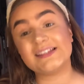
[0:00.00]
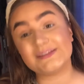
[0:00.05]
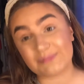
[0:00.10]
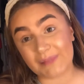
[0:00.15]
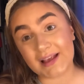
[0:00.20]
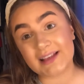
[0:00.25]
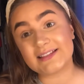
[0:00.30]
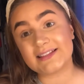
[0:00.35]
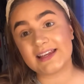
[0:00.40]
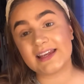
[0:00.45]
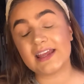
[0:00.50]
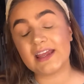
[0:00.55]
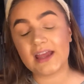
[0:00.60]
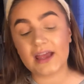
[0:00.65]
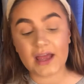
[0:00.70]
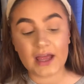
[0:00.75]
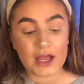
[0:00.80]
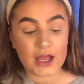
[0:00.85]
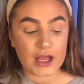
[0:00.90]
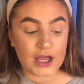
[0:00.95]
messy.
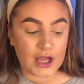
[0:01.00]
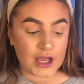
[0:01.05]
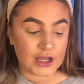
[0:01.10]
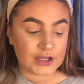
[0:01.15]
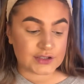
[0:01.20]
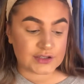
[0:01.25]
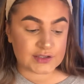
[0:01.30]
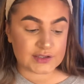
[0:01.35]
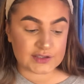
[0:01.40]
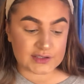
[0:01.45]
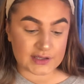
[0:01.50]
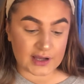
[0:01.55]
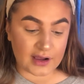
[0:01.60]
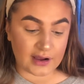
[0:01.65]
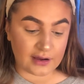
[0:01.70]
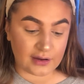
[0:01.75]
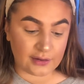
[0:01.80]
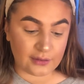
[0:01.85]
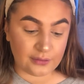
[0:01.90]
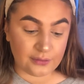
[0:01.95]

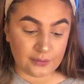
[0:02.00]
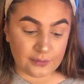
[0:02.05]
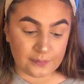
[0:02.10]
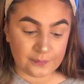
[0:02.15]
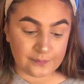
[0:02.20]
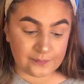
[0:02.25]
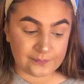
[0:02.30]
So